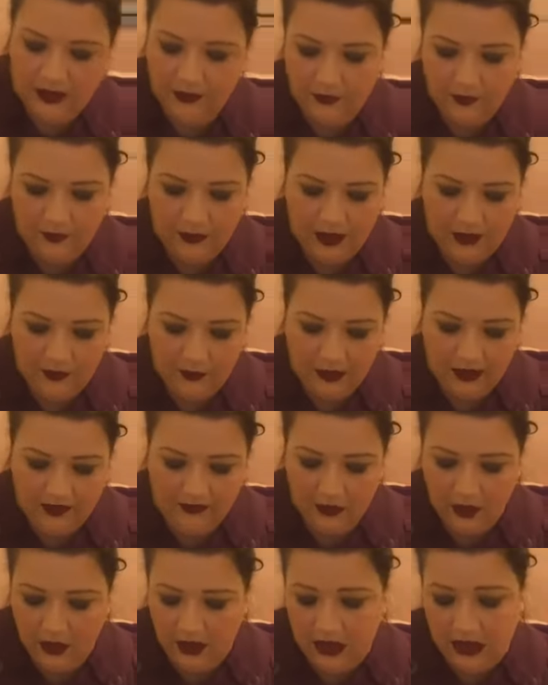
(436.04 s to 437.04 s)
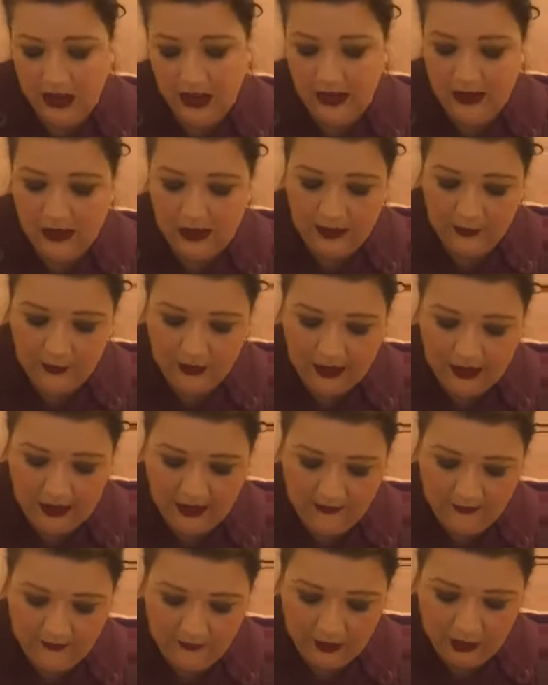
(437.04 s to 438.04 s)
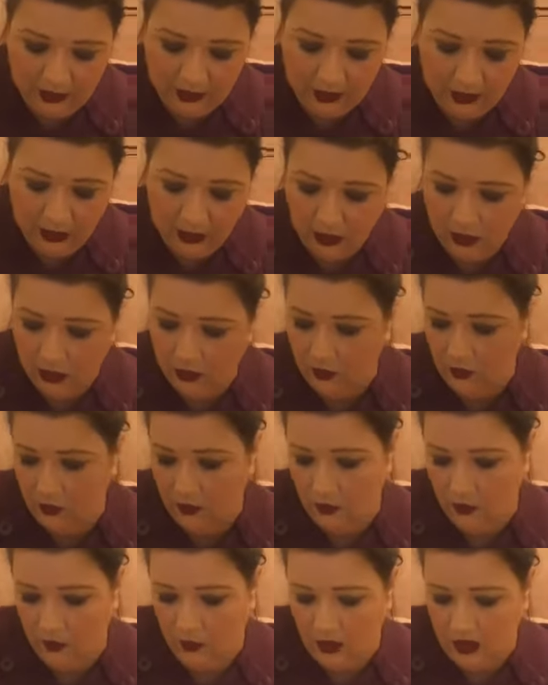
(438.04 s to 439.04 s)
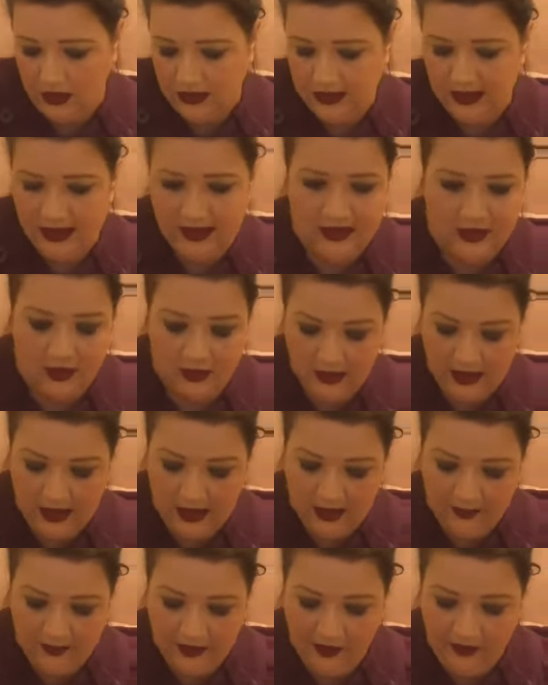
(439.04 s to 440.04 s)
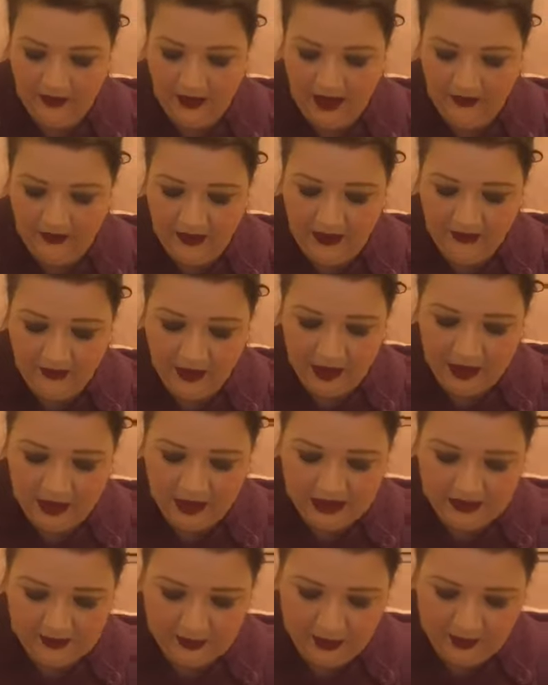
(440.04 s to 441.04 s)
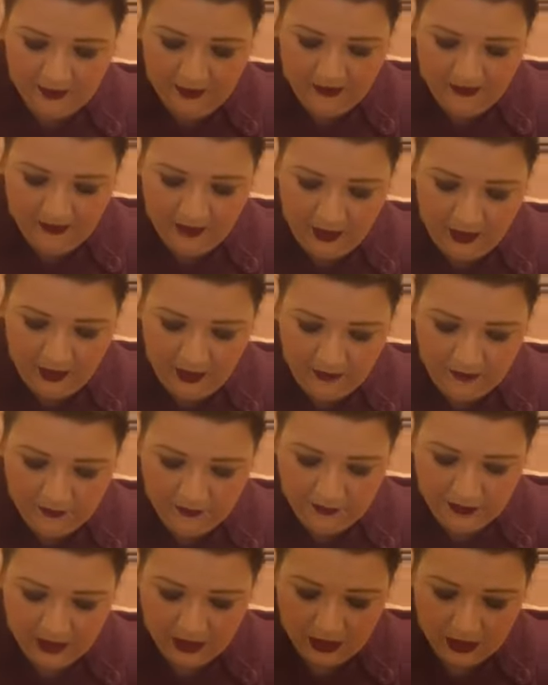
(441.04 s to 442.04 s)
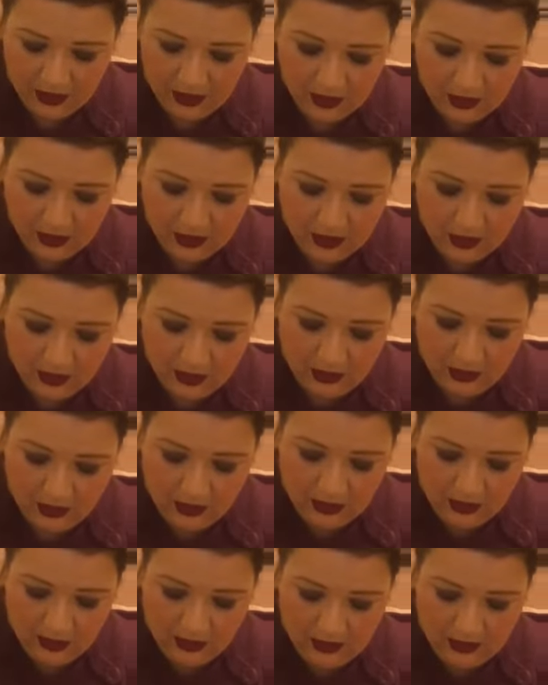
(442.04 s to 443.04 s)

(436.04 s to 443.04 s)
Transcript: Right, we'll have a look at the shade and then we'll have a look what it says on the card about it. I've never heard of this brand before, so